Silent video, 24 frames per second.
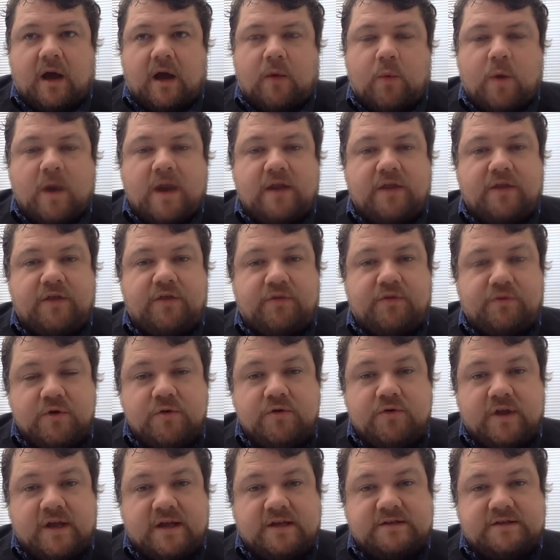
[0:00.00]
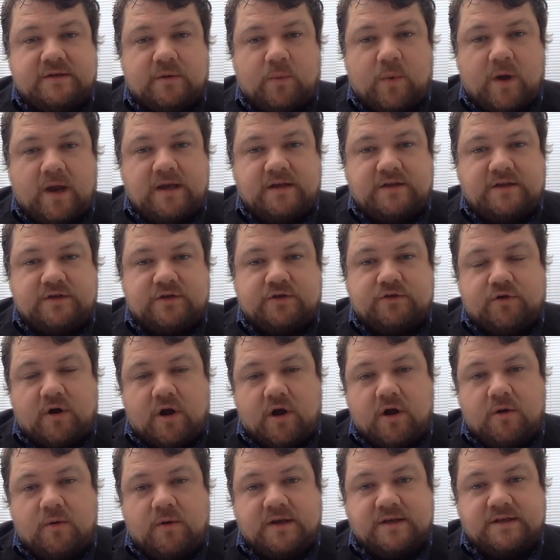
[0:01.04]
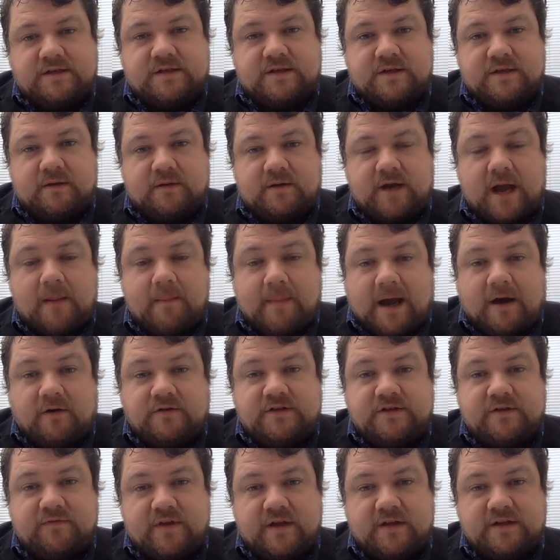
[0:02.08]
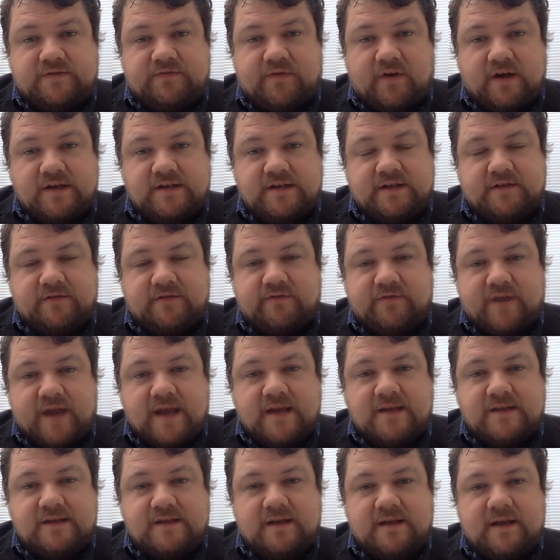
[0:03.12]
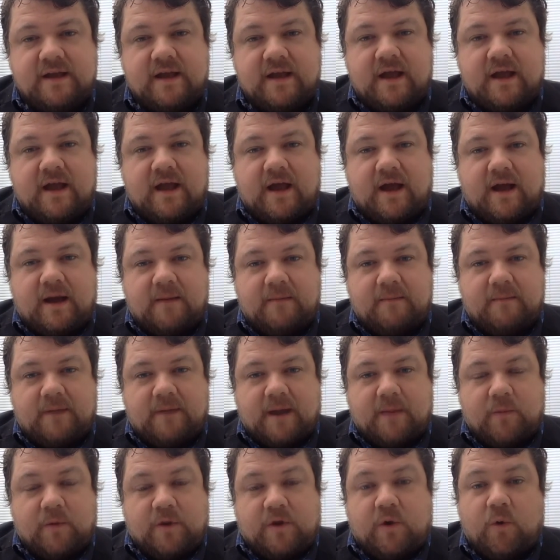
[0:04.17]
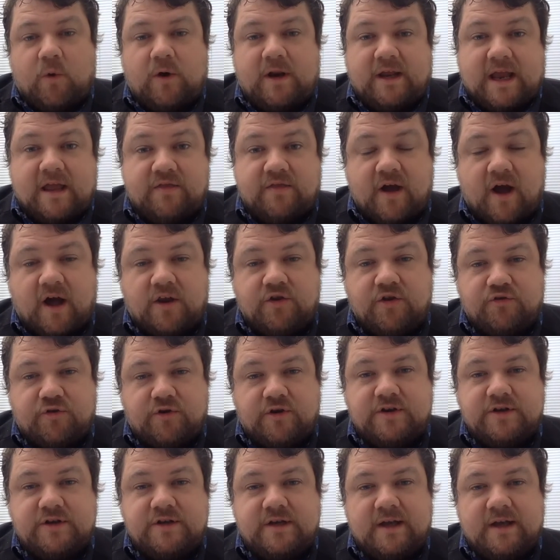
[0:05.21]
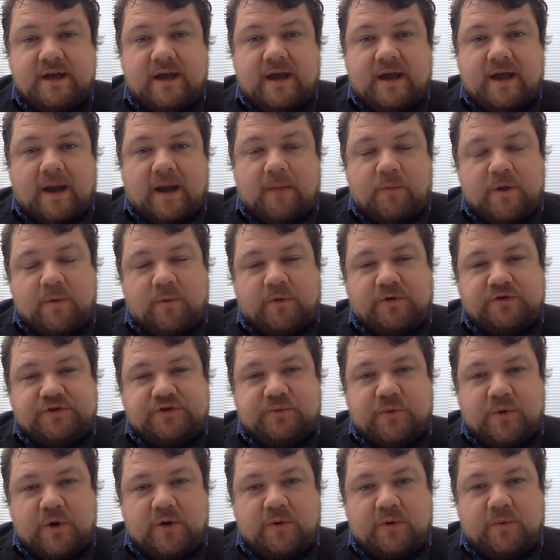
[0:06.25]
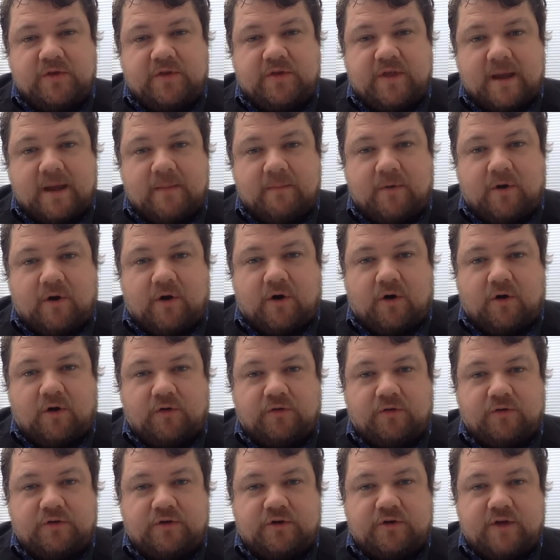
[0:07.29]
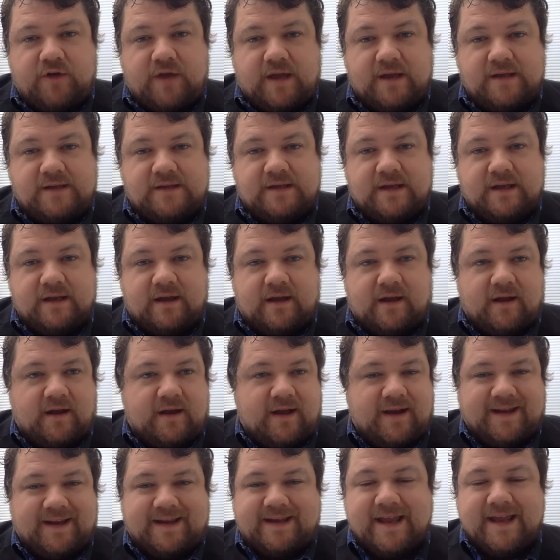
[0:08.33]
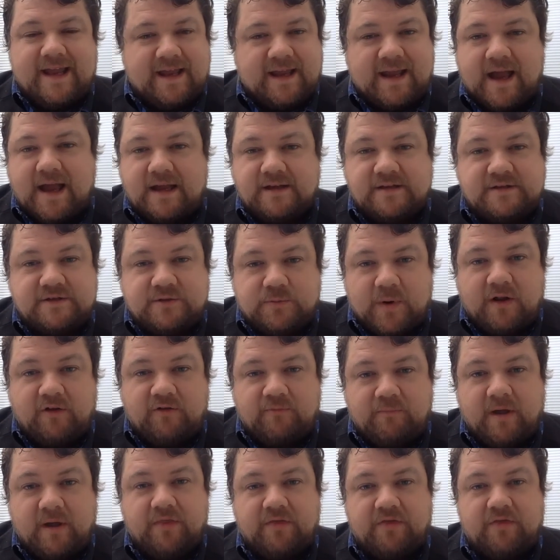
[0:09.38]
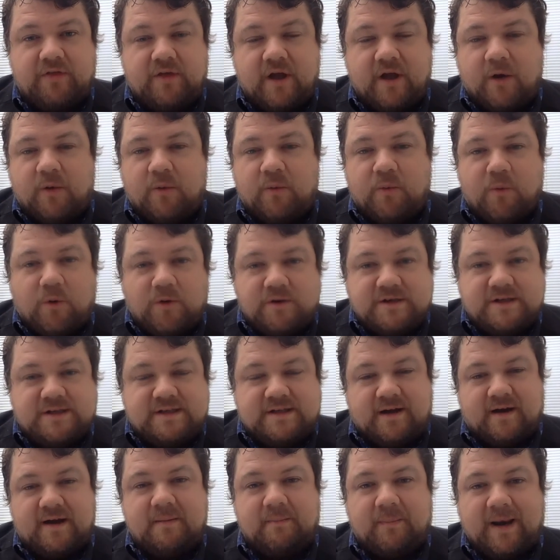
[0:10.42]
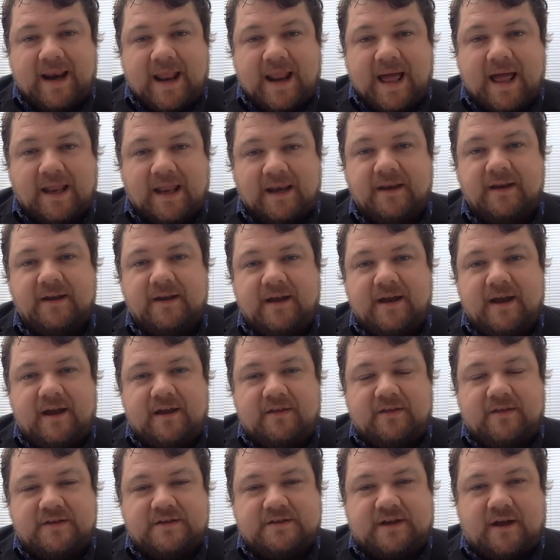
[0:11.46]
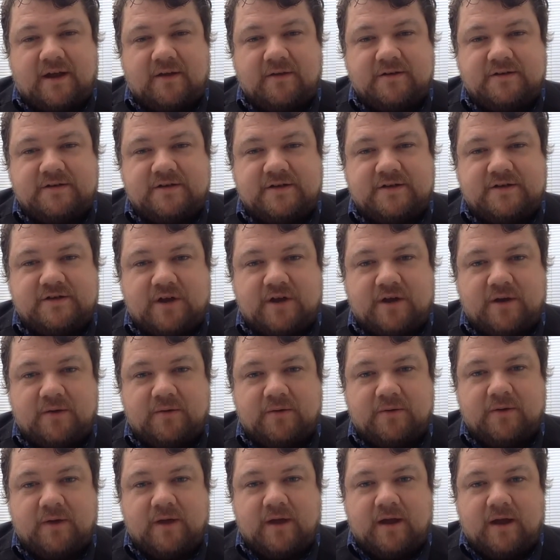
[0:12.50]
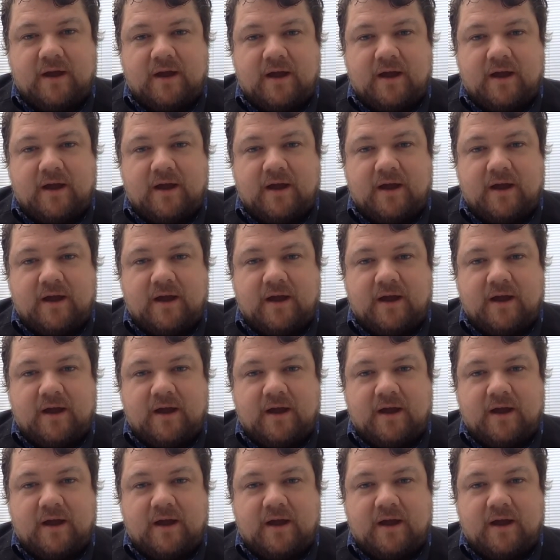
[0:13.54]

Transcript: a way through this, a way to grow and to come out of this fighting fit. And we're calling it the 100. And we want to work with them on creating a kind of kick-ass 12-month watertight plan that's going to show